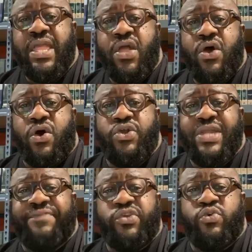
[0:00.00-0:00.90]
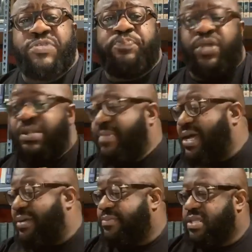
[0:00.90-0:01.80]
All you have to do is pull them up.